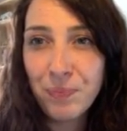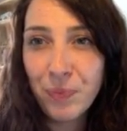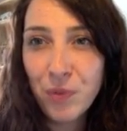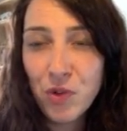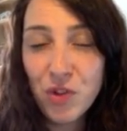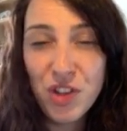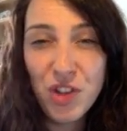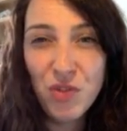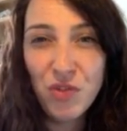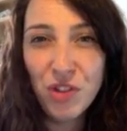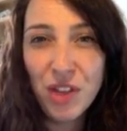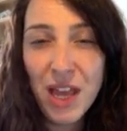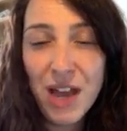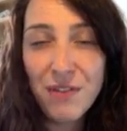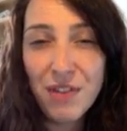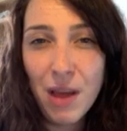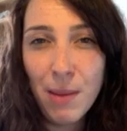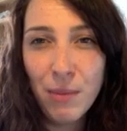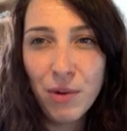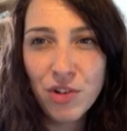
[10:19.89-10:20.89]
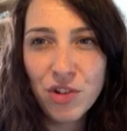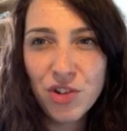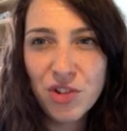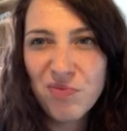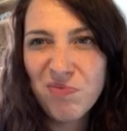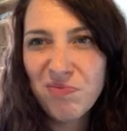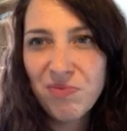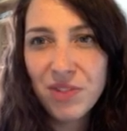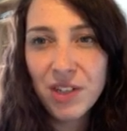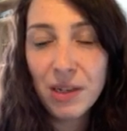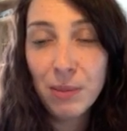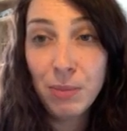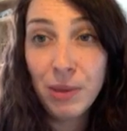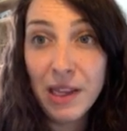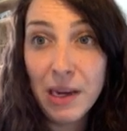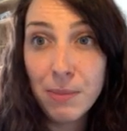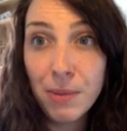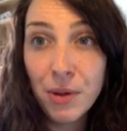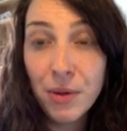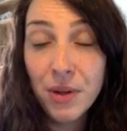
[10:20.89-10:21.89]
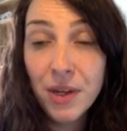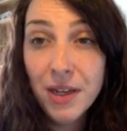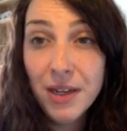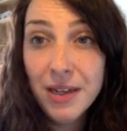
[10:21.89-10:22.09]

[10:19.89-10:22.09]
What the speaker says: So they don't really have that much to complain about.